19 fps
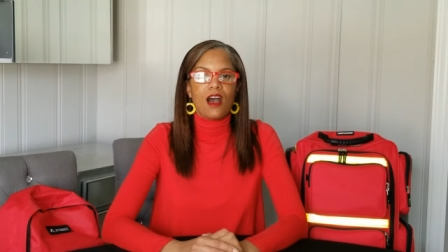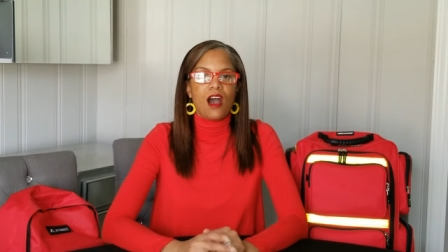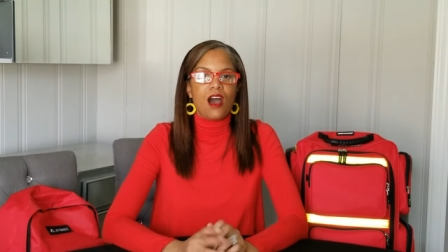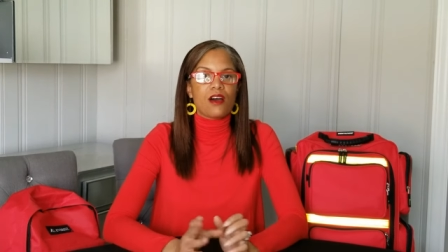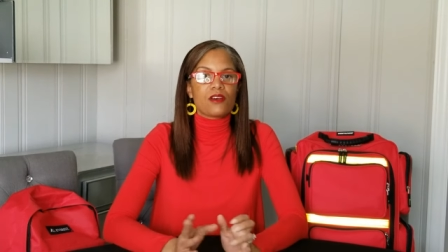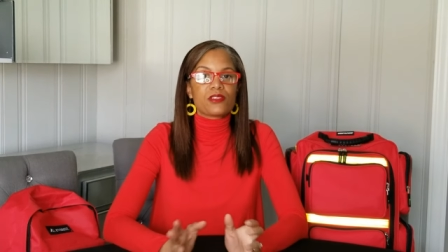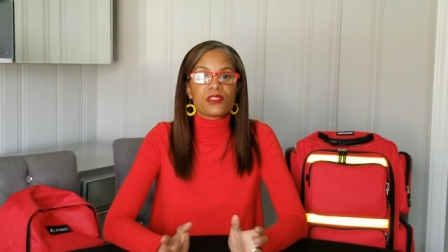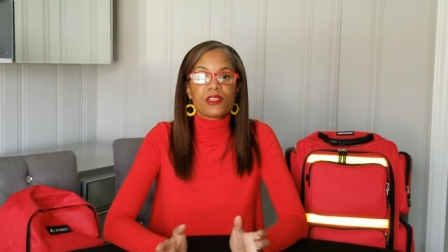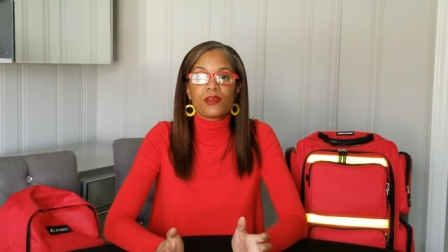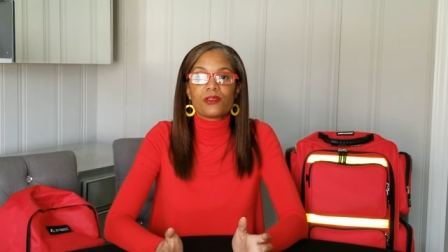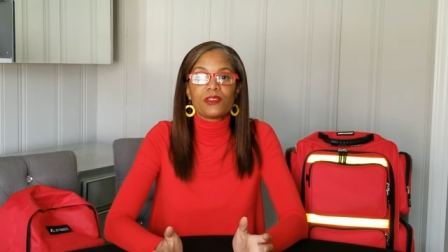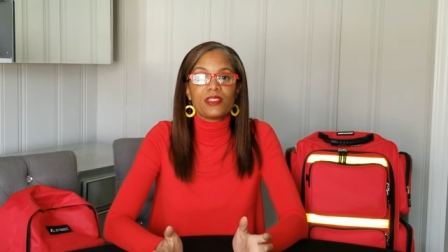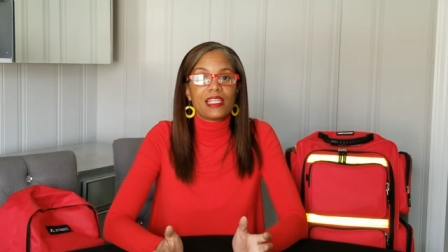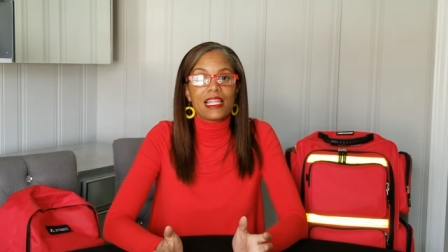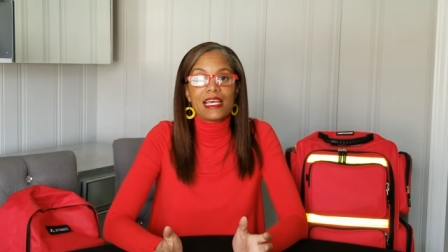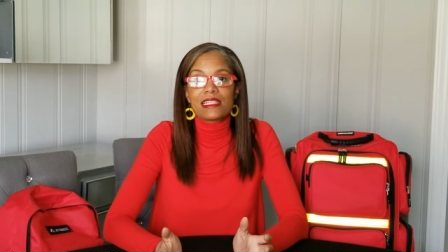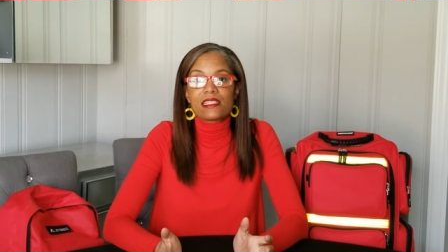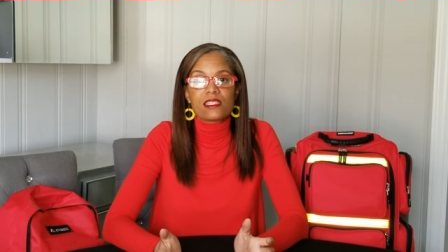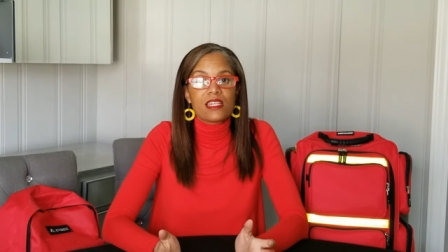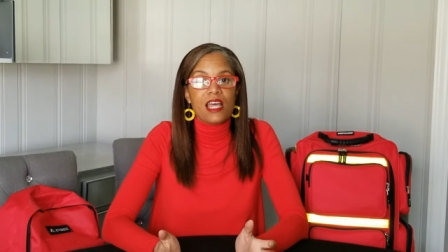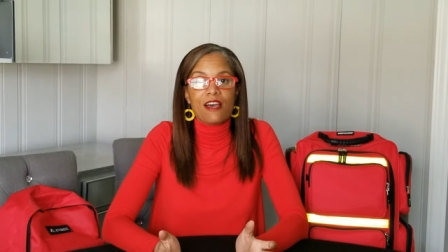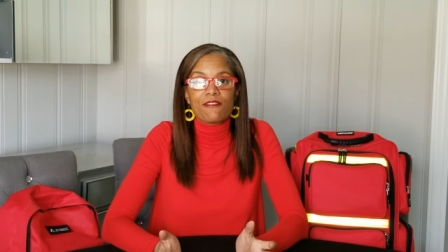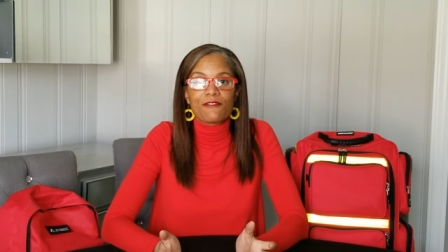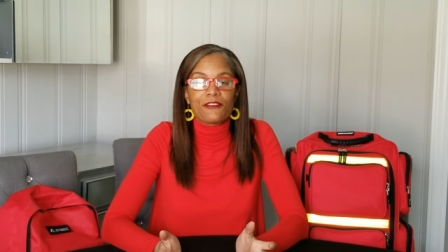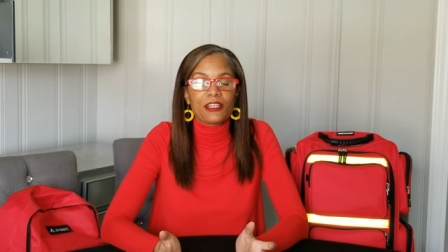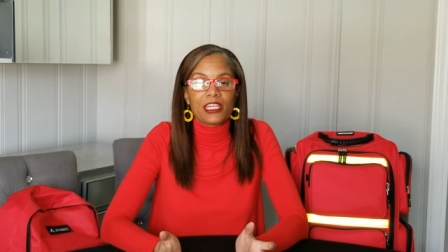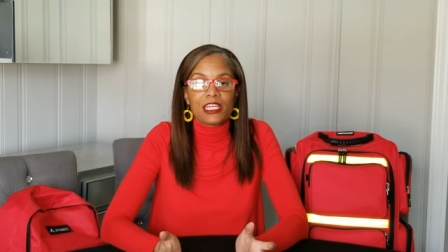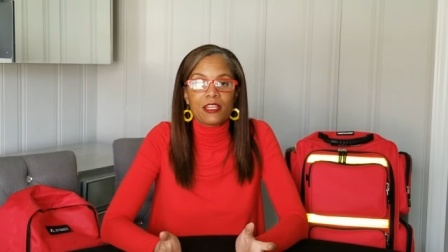Also, let's not
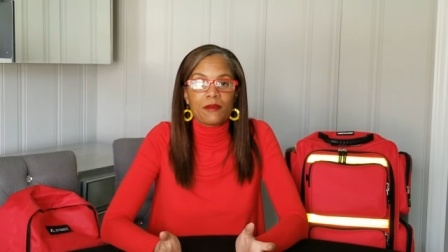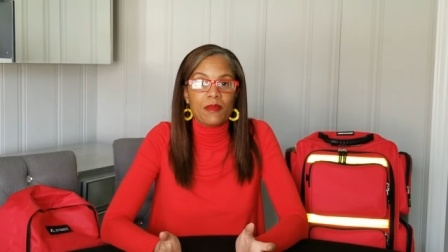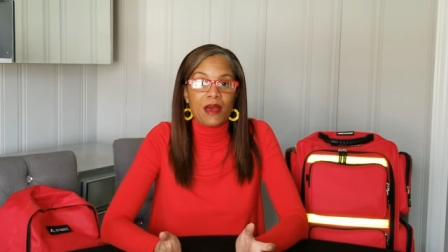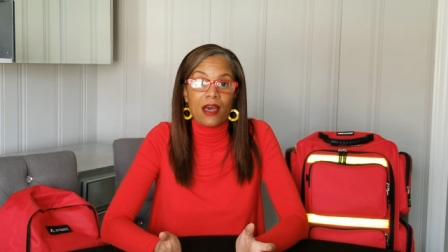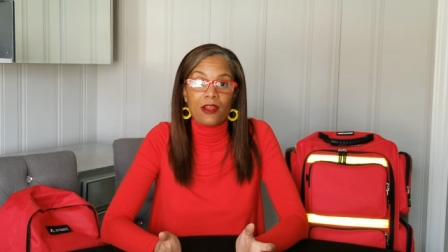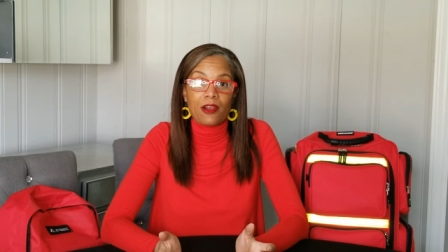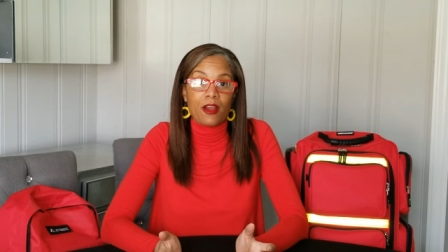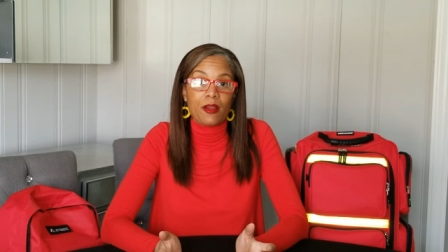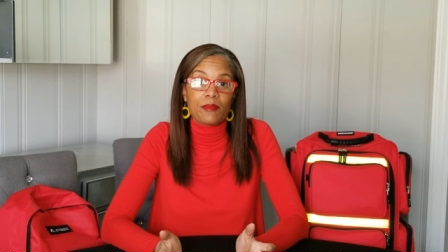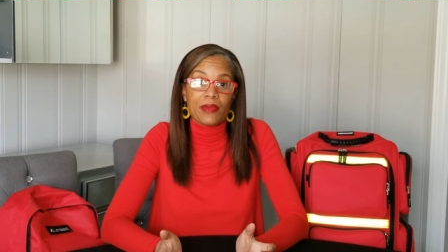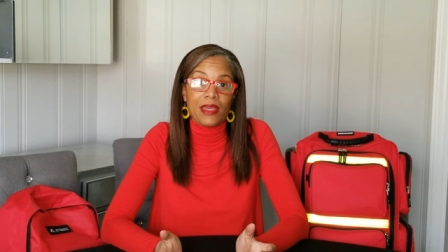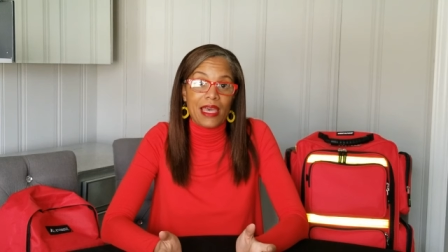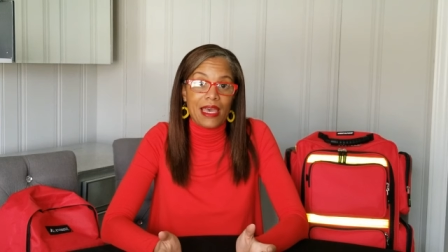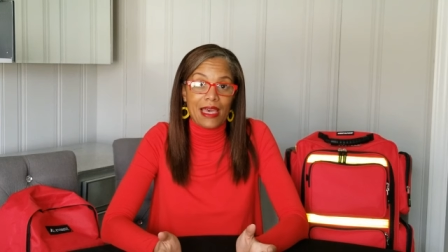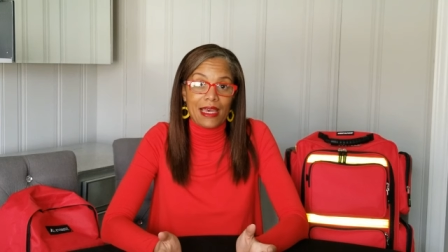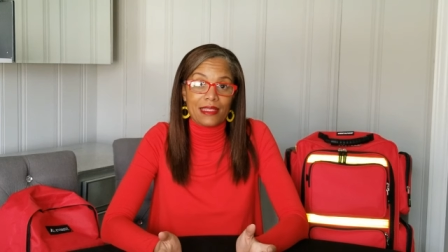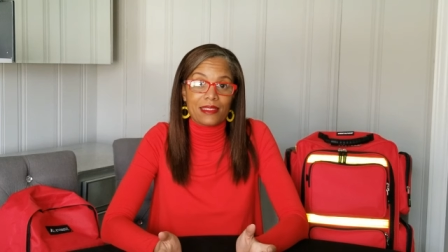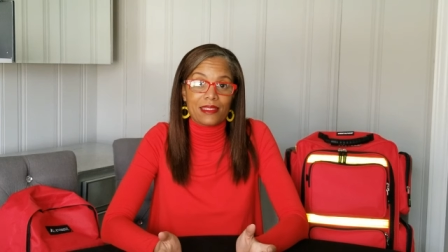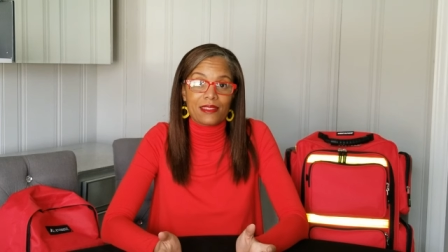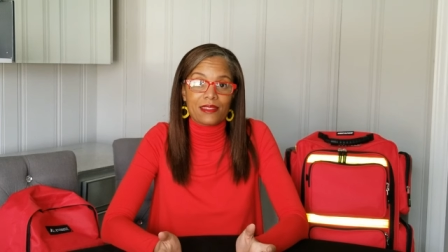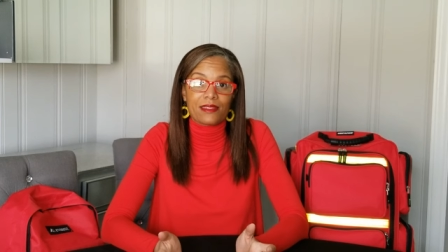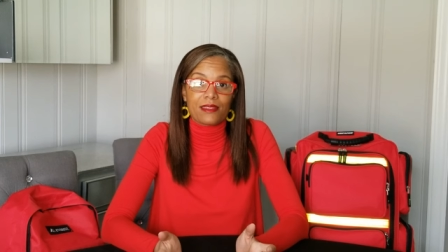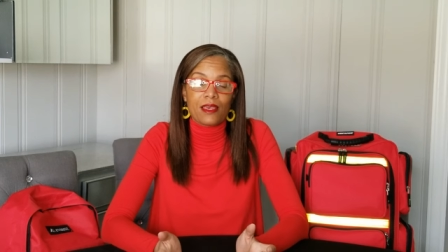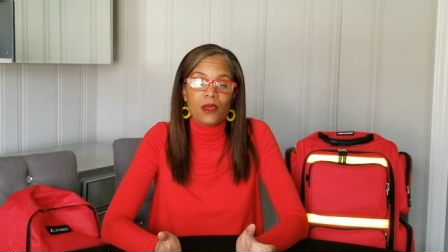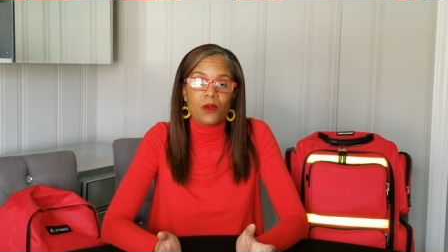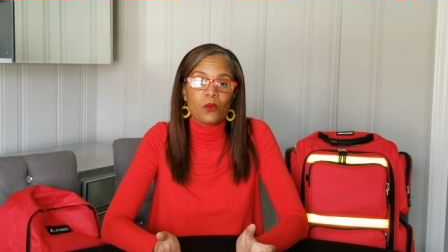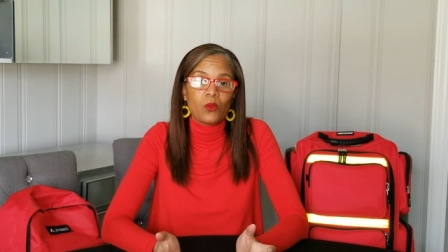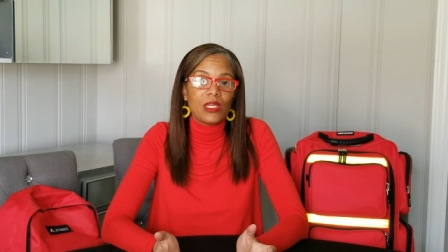forget about our pets.
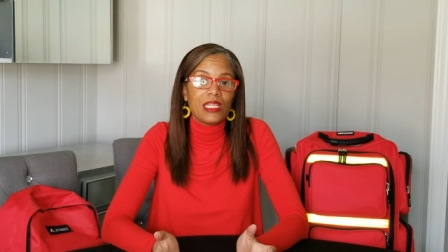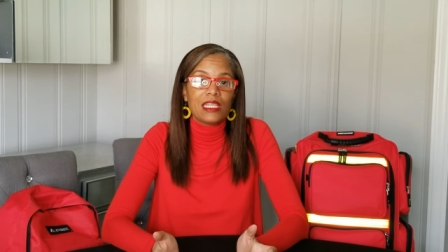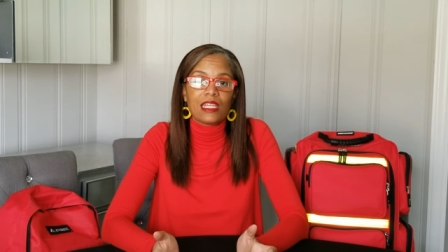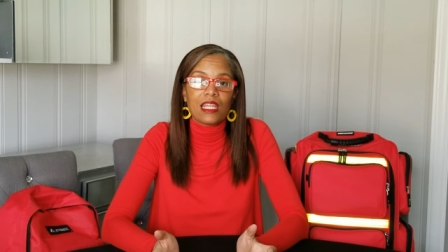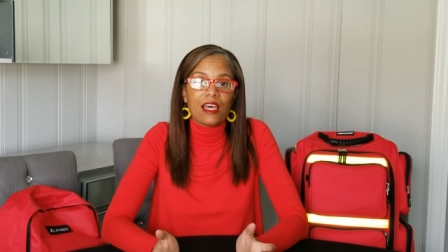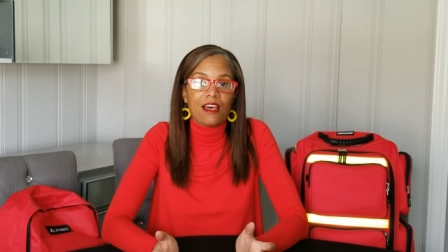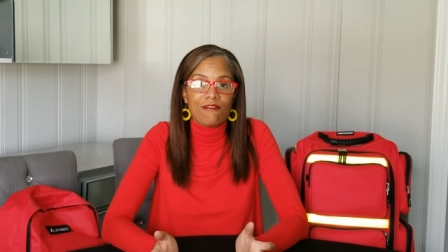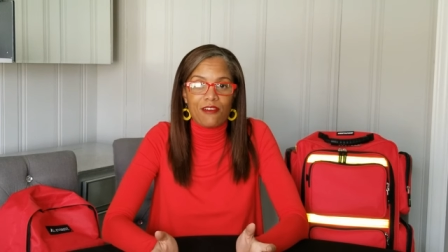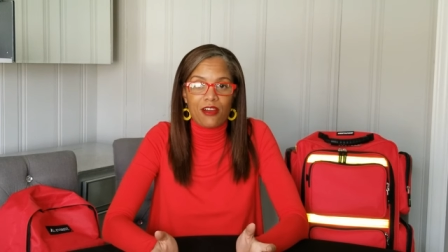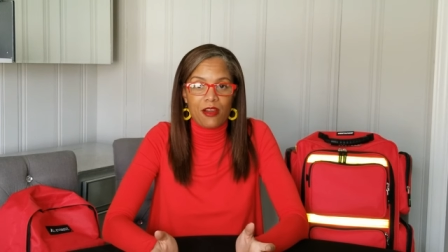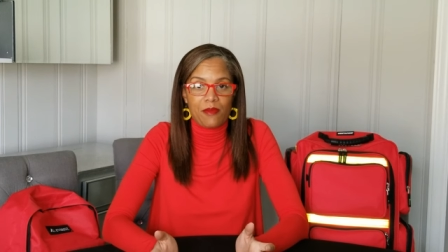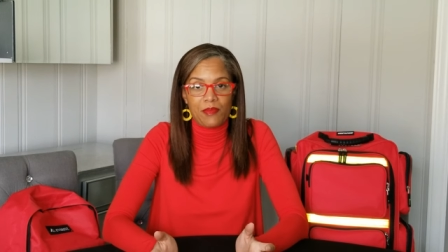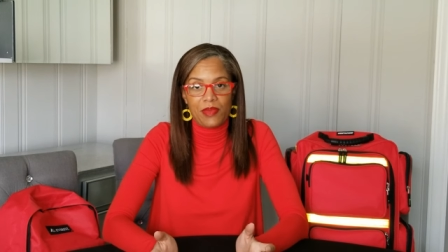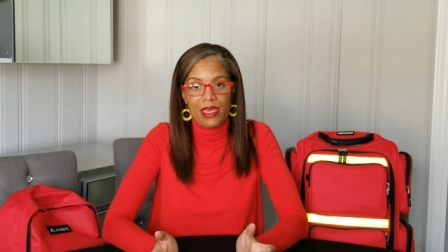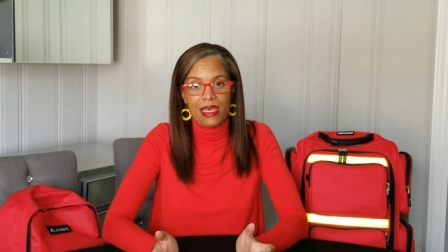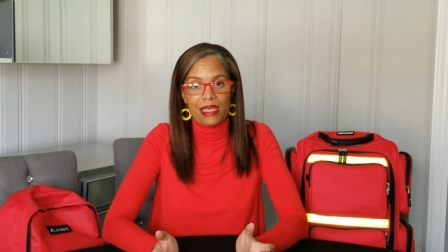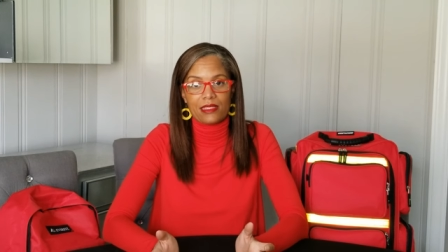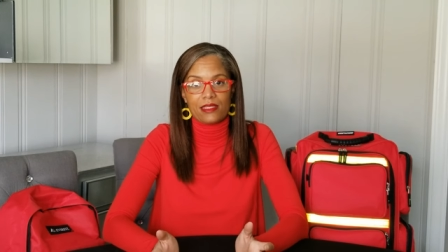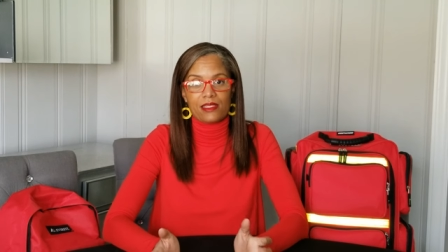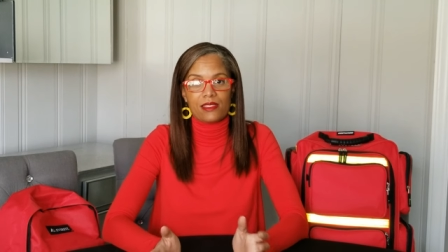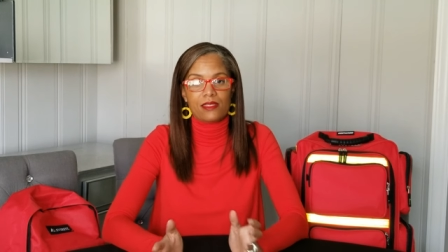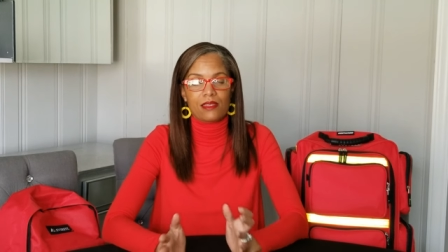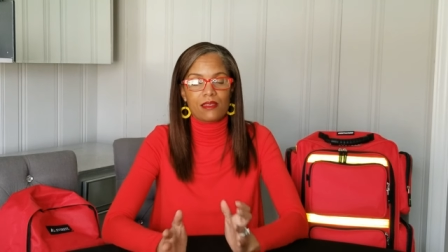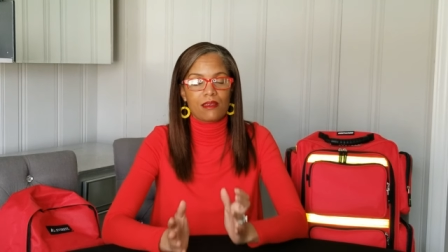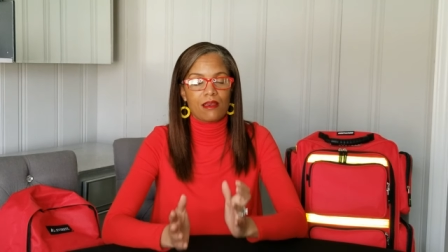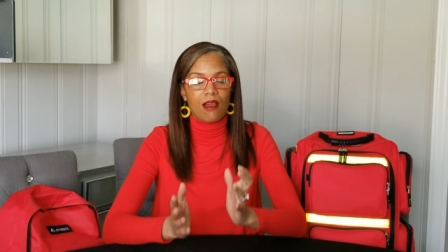We love our pets.